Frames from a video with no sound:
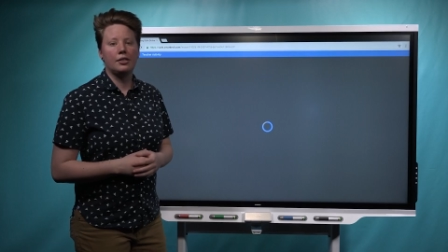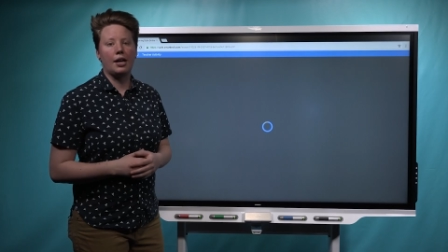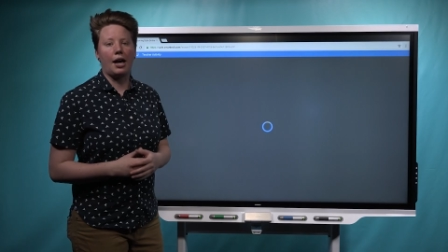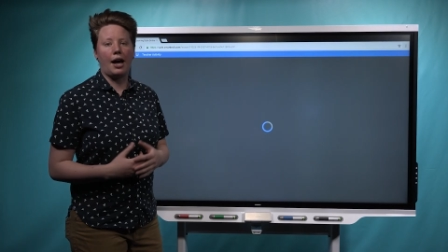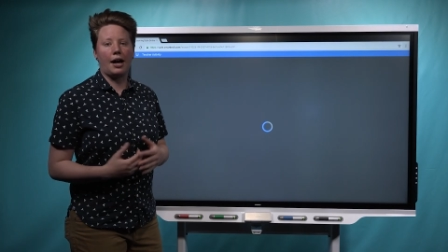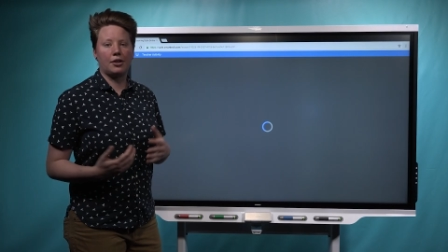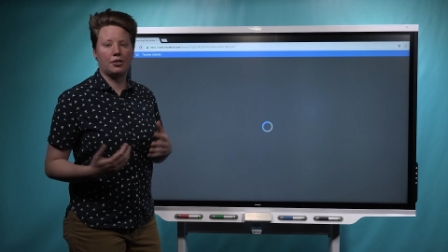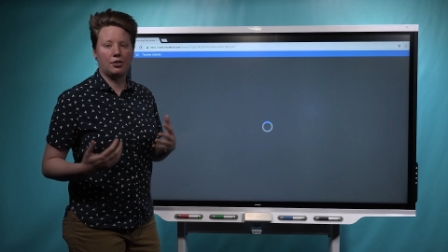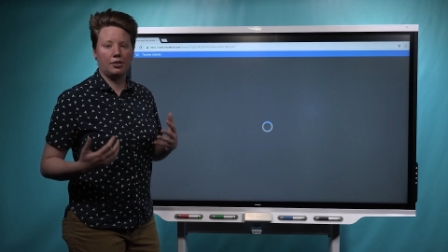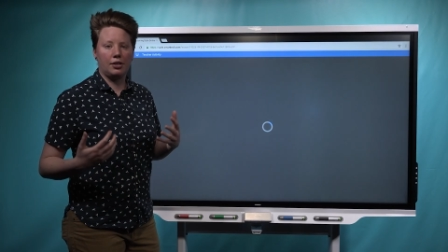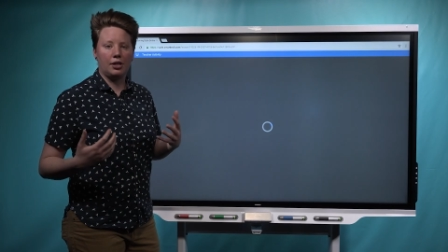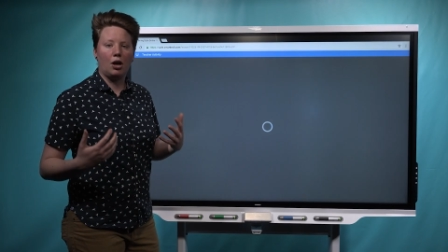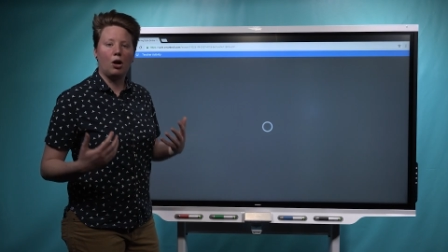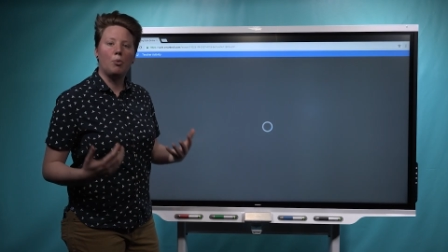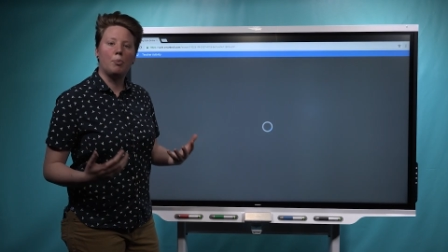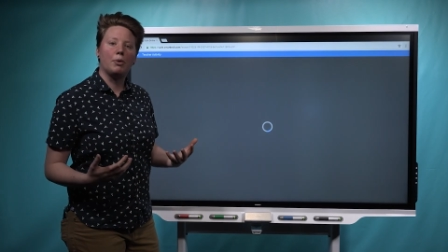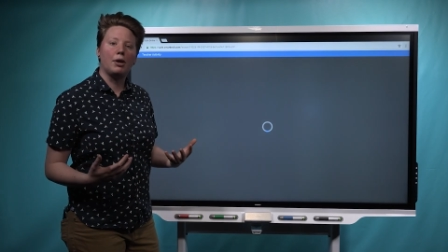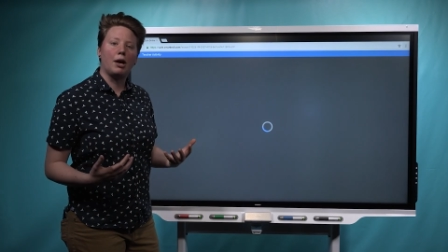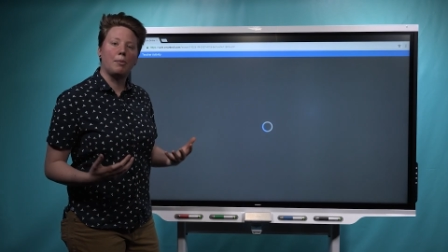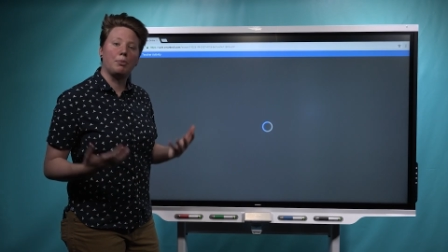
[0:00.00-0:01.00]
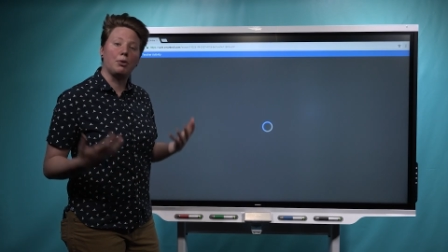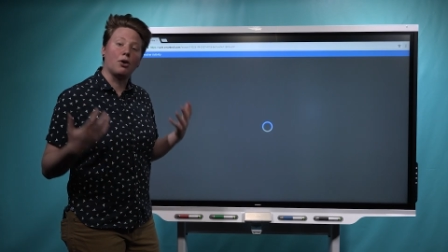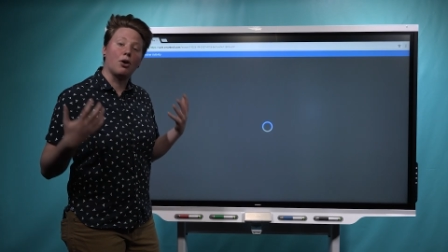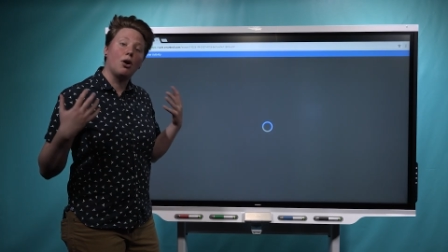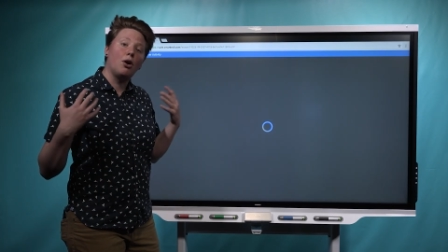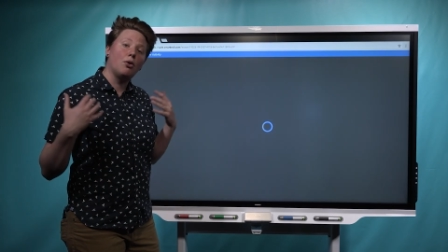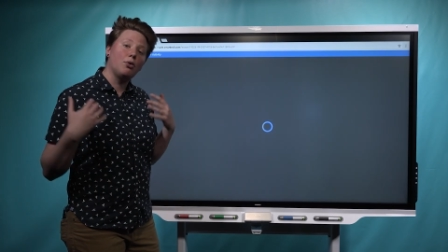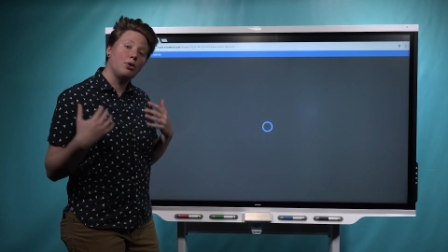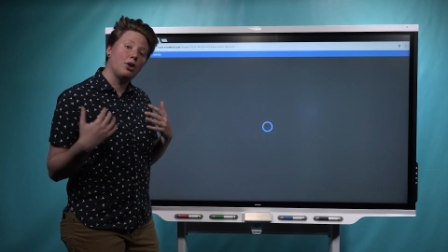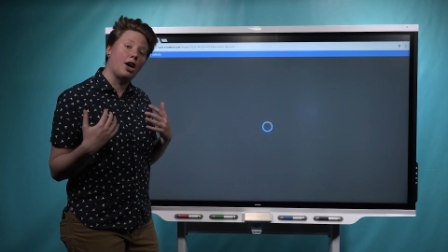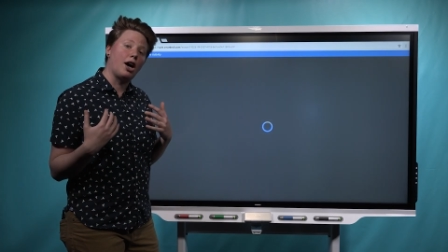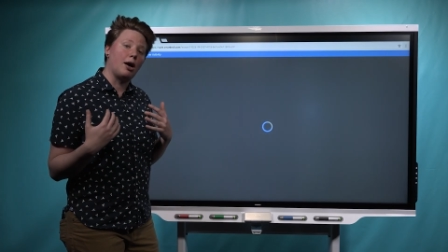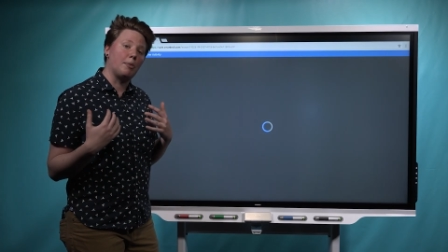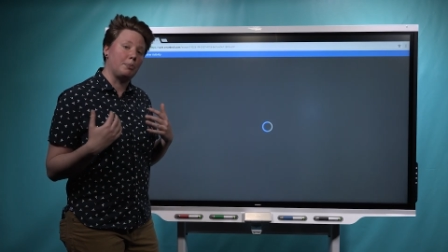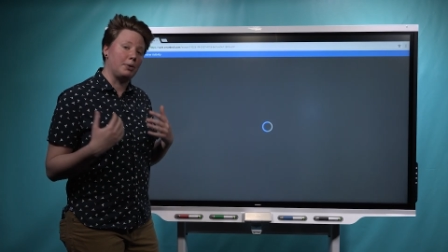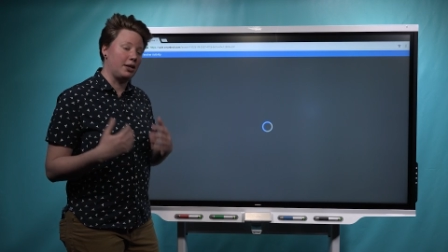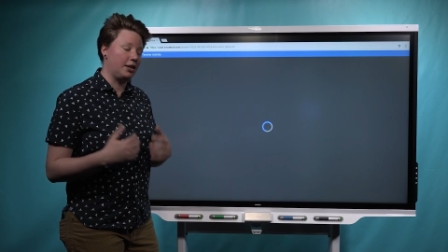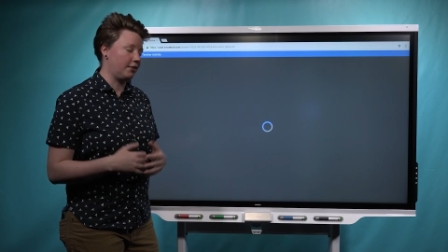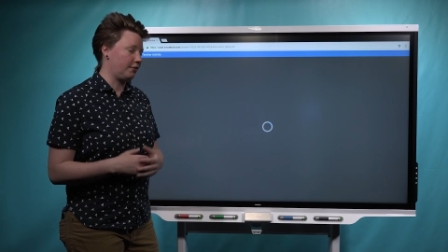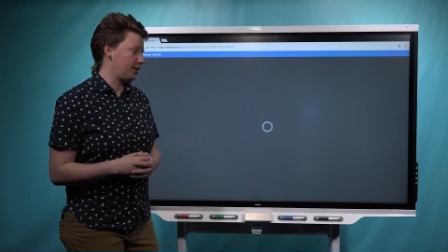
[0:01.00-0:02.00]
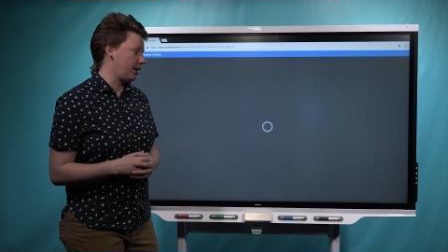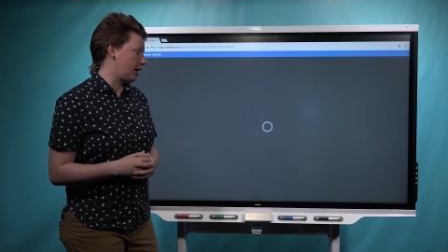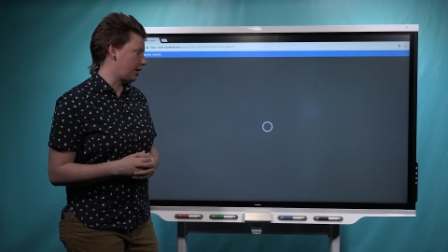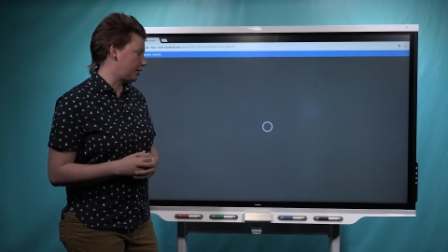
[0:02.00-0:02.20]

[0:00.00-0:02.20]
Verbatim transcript: to actually open up your own copy of the